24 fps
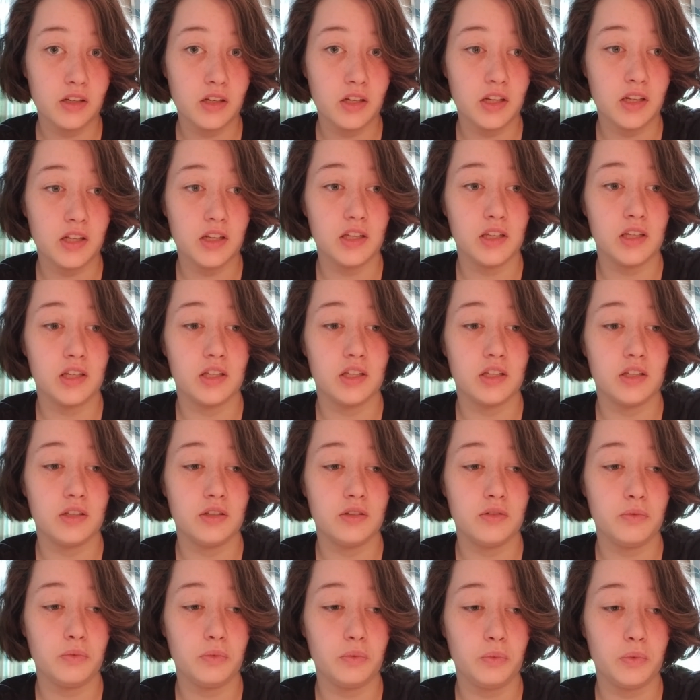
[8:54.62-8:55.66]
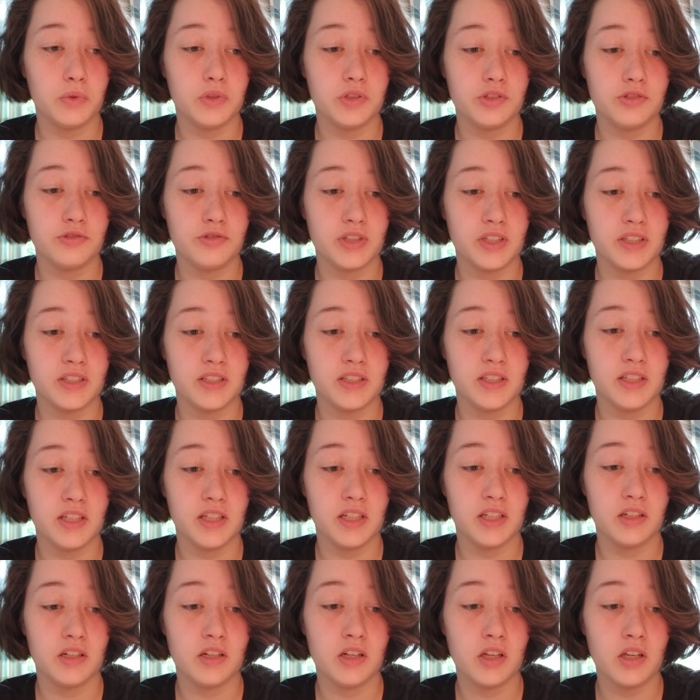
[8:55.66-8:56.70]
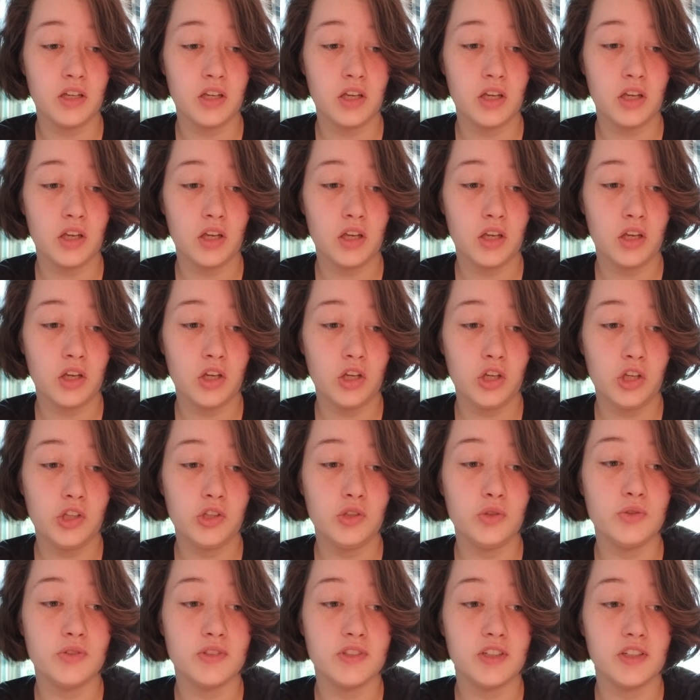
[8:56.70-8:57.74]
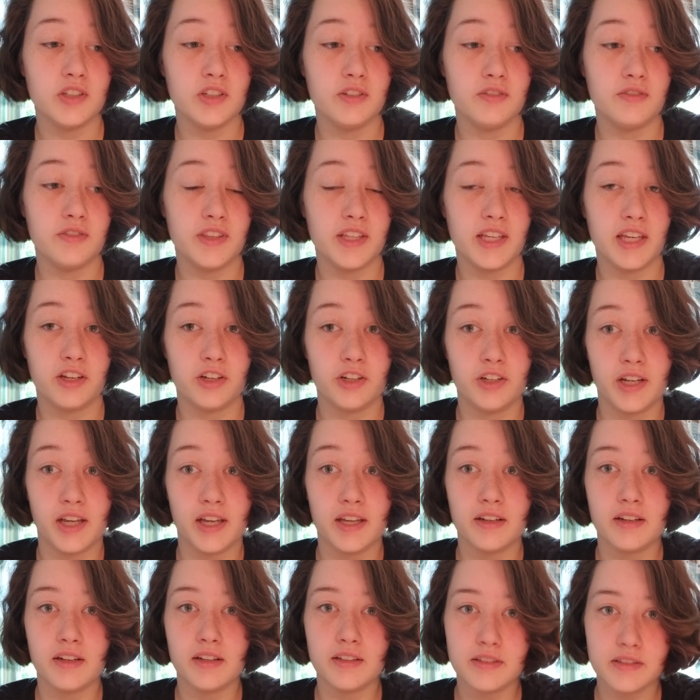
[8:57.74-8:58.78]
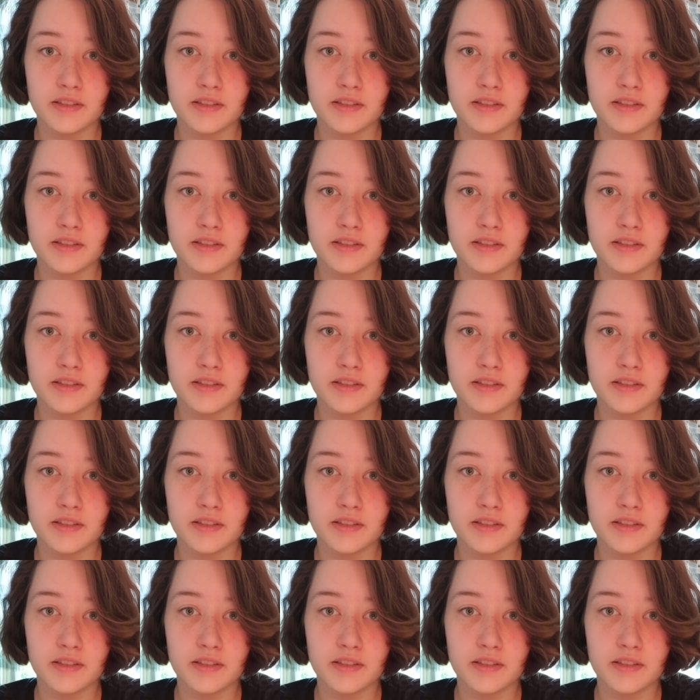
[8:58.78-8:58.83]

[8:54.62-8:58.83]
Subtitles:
He restricted use of the internet and